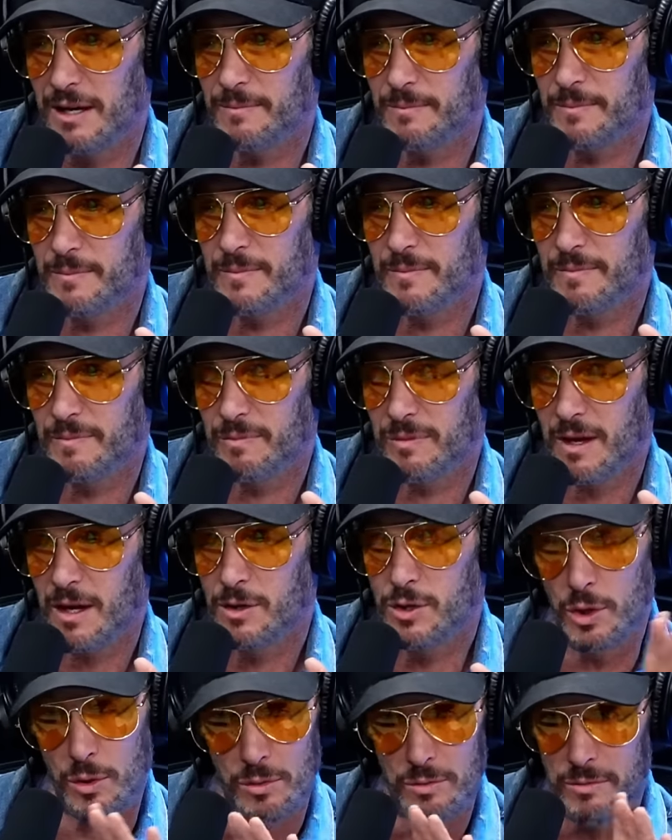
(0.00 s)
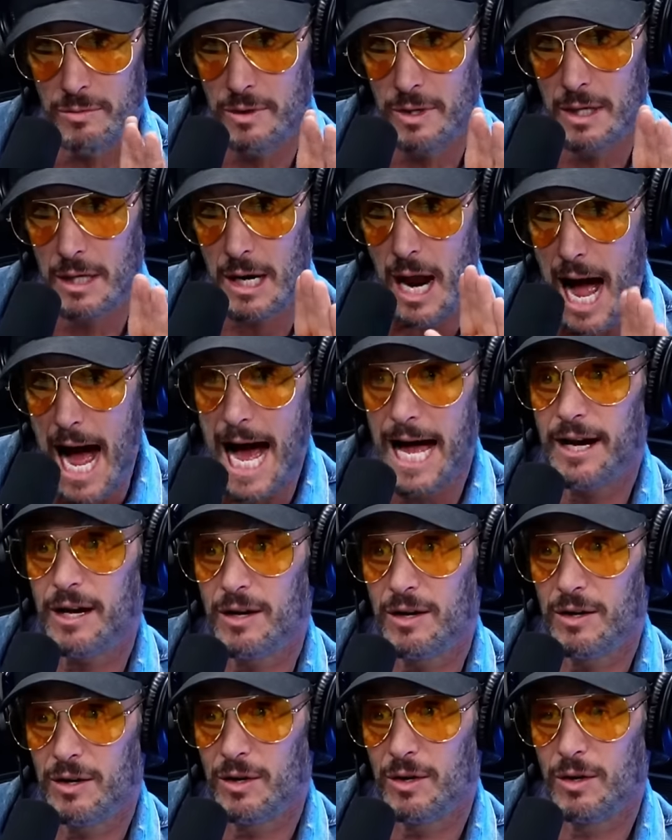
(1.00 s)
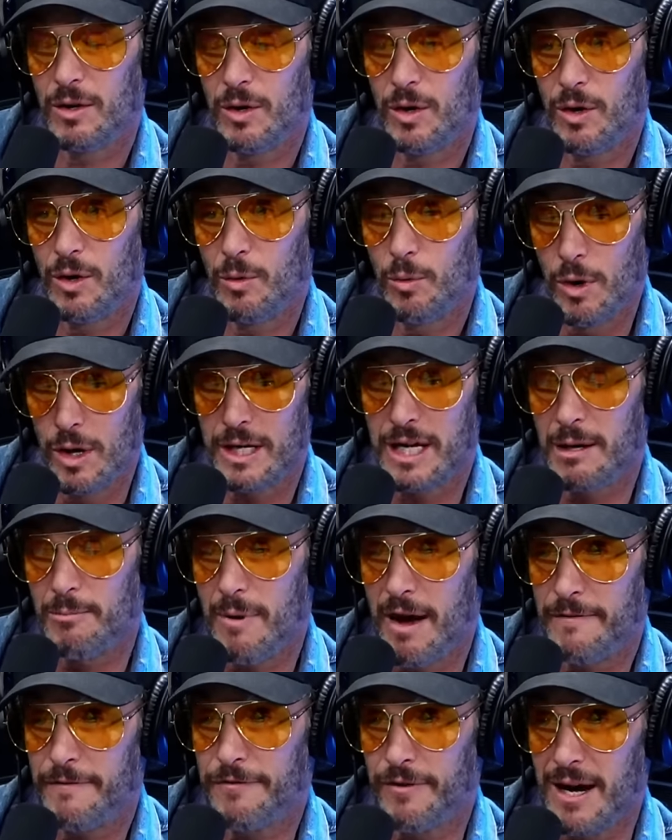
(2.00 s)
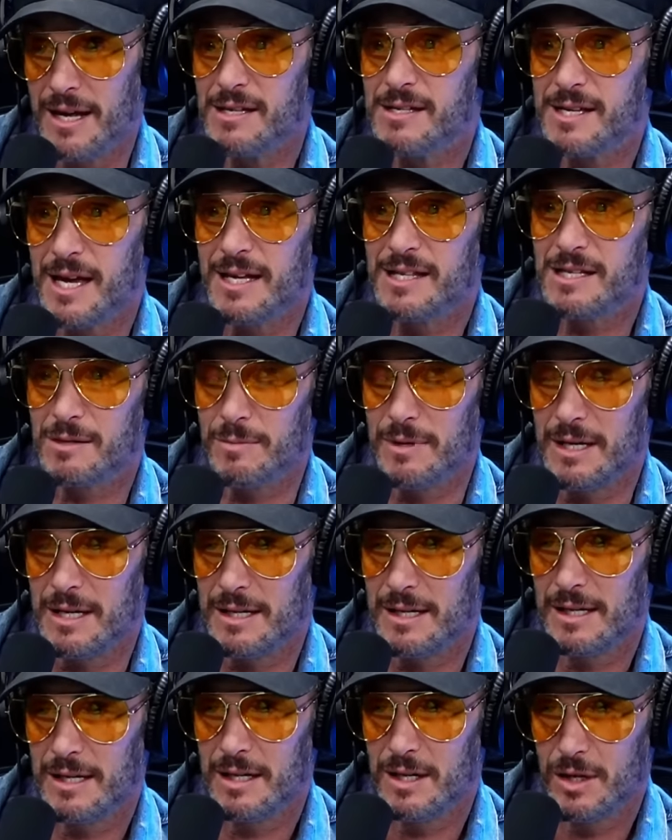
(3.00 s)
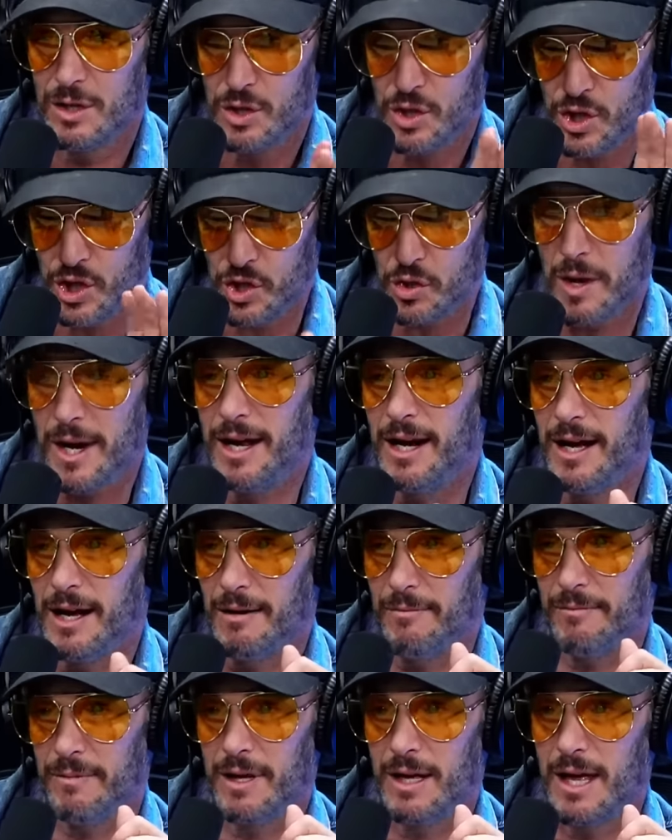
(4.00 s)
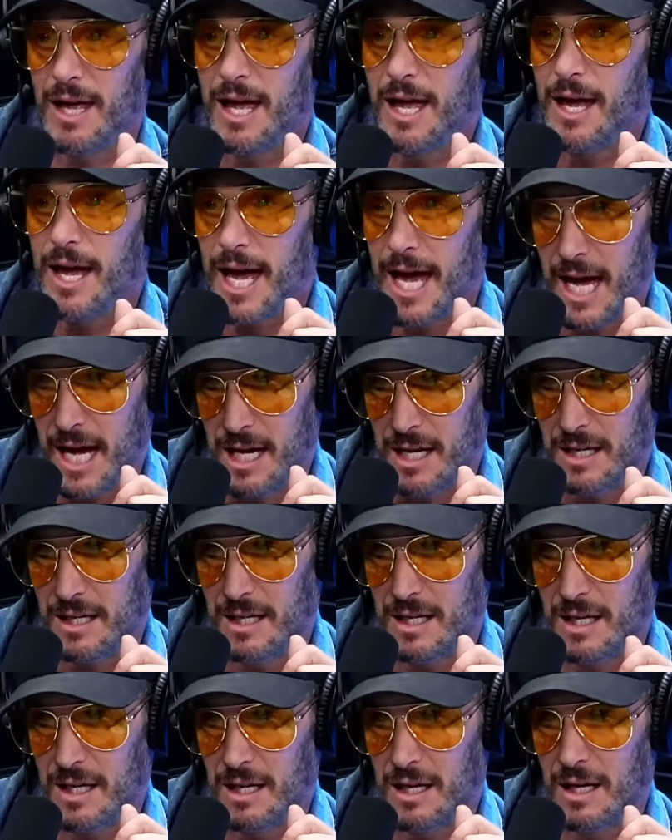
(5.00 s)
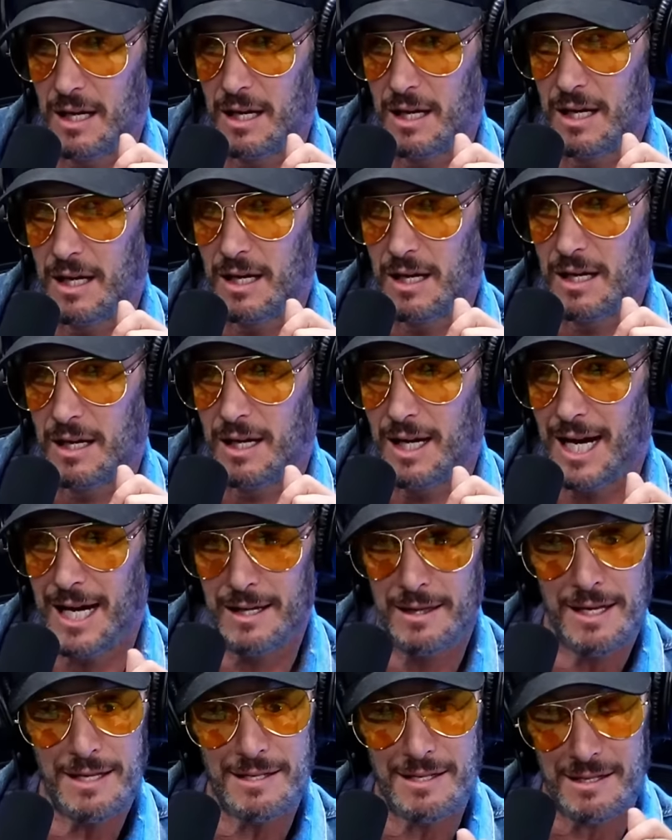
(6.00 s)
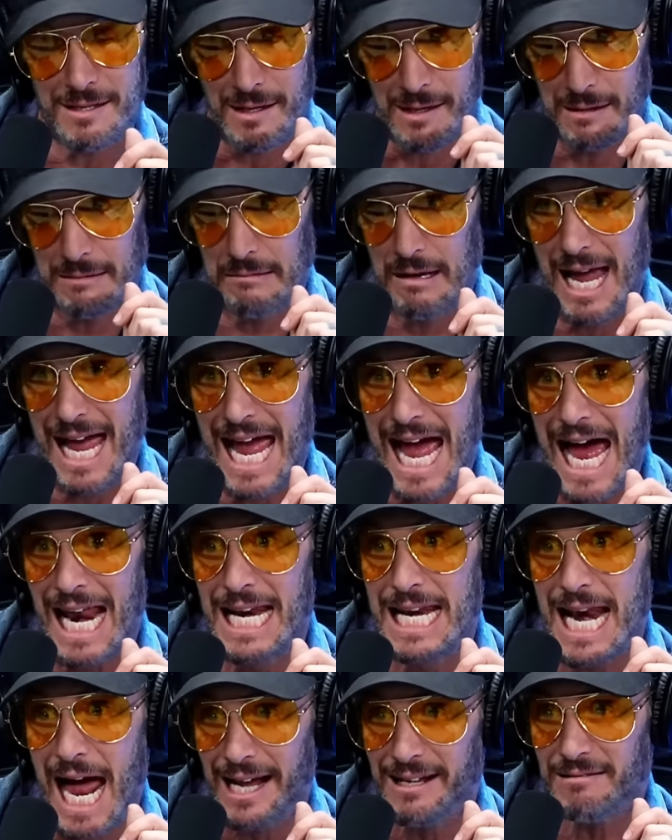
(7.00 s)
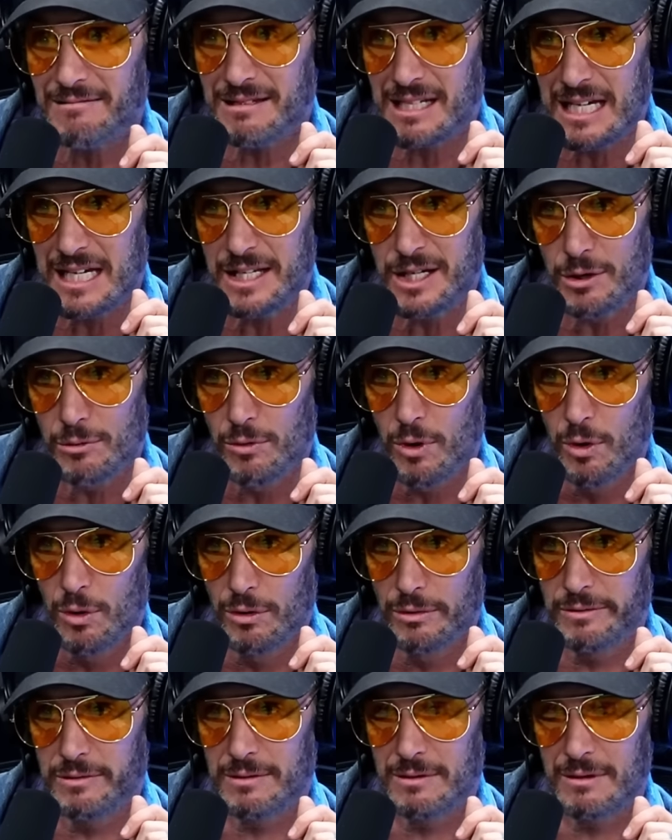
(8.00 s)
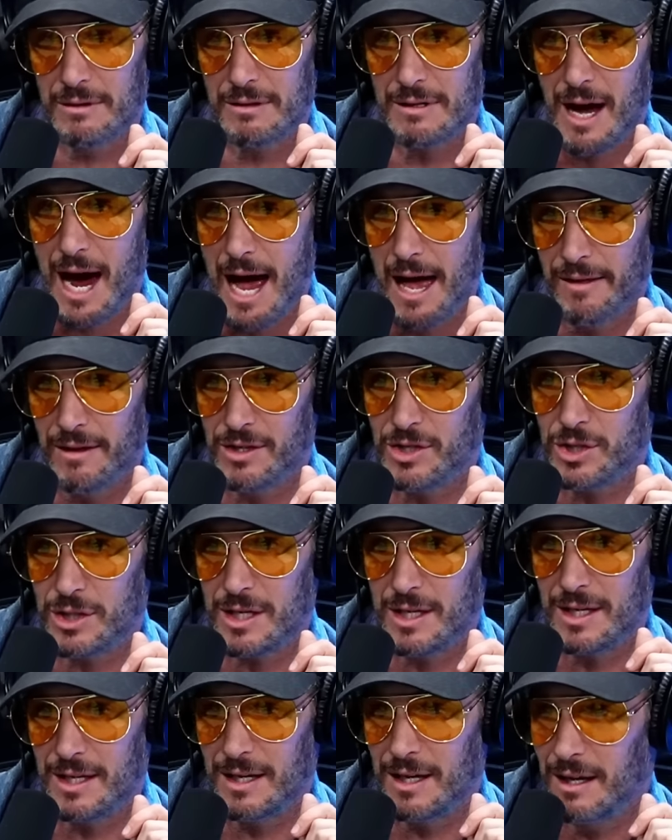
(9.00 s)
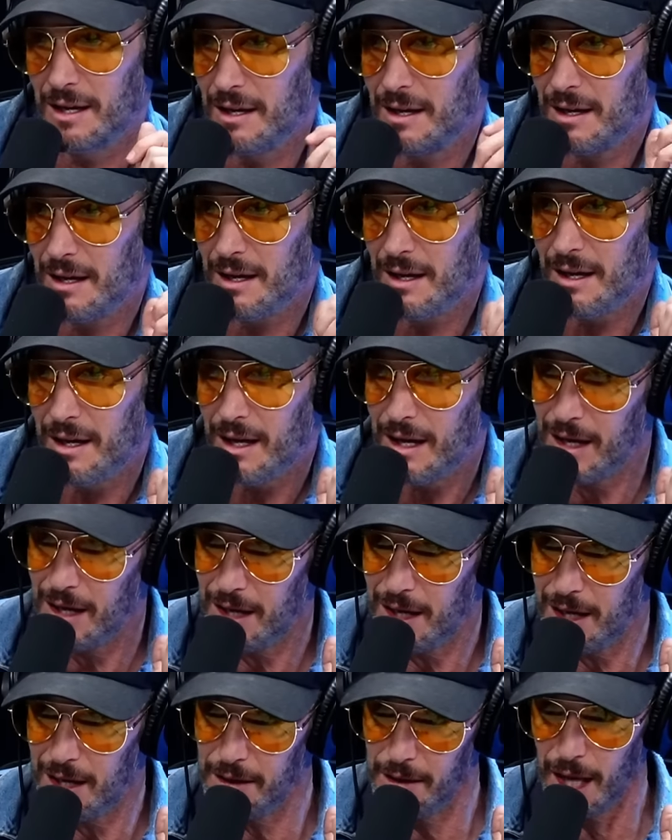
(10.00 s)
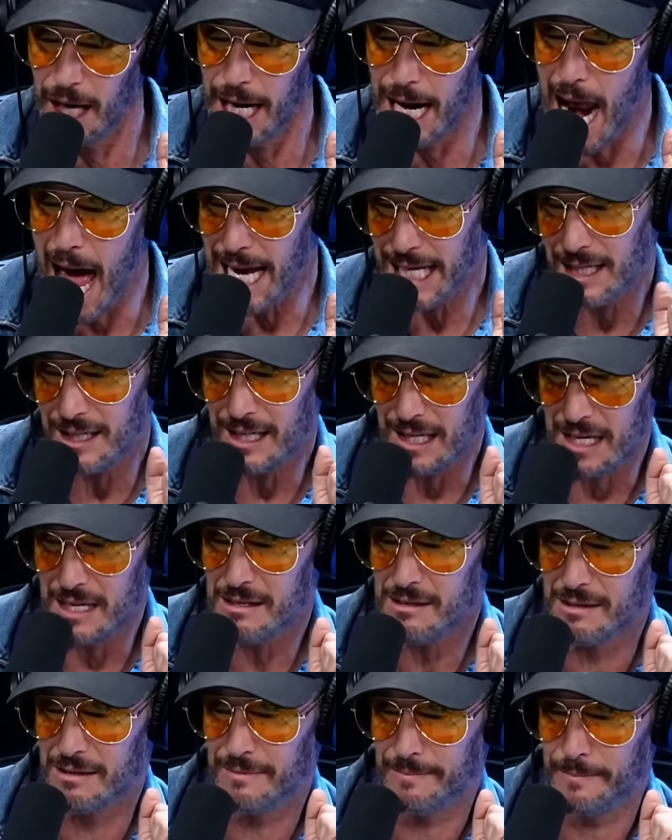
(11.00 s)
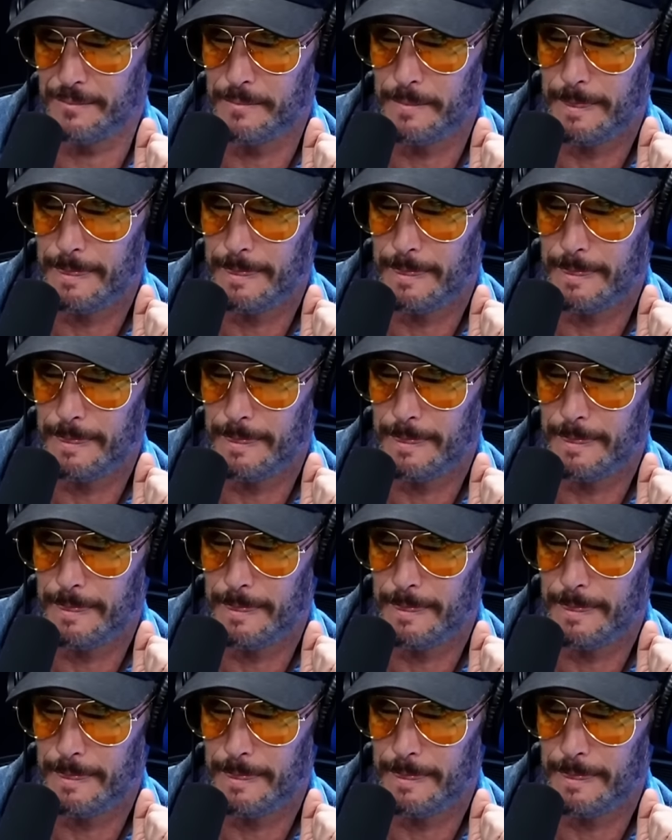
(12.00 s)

Fried, dude, not working. Fried. My friend said to me straight up, "Hey," and this is a a 19 year old college kid in the 90s. Yeah.